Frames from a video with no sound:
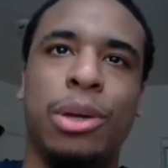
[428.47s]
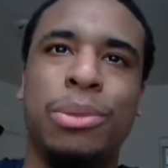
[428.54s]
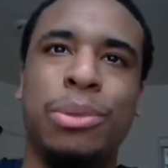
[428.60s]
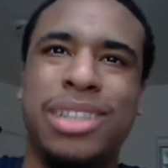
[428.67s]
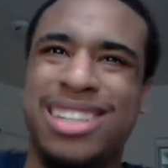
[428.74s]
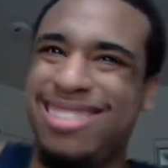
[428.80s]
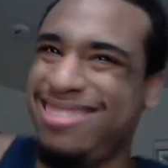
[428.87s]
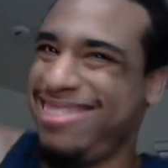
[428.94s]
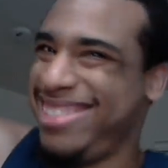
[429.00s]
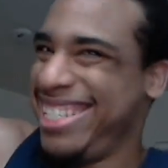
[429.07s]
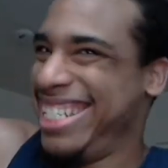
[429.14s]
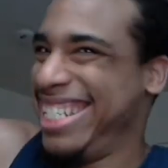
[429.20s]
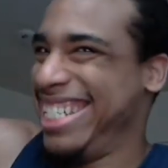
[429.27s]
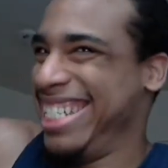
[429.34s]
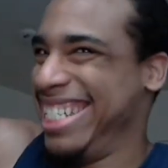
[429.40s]
Nomi's like,
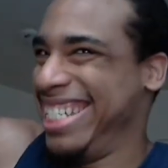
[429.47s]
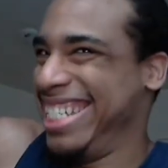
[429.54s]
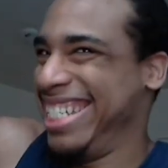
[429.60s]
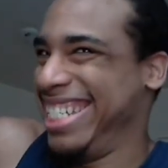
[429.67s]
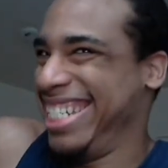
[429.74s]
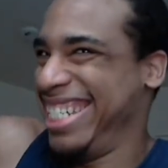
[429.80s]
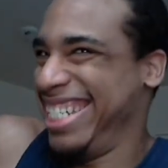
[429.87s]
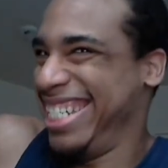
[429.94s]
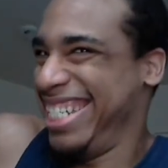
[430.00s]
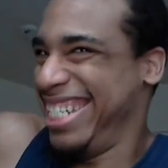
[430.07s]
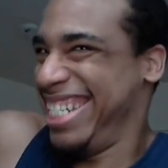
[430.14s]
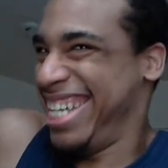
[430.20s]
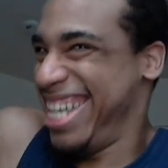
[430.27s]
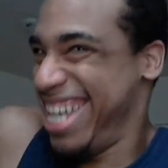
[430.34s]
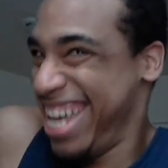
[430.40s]

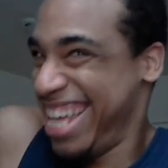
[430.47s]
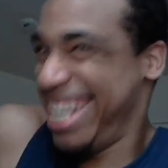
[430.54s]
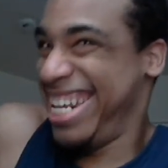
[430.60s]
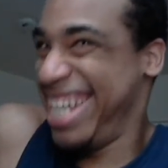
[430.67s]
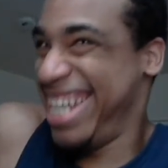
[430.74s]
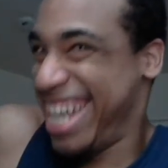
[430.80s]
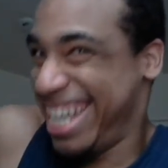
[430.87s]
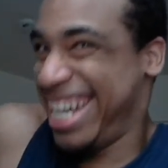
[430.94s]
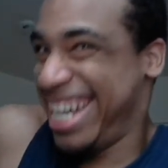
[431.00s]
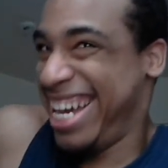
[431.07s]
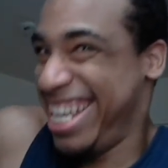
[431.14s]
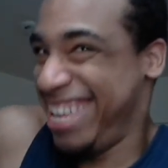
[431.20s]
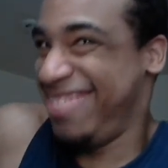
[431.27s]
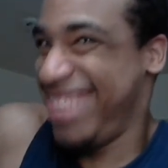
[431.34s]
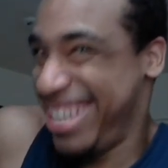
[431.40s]
I
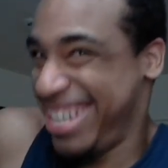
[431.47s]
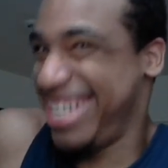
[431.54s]
got you.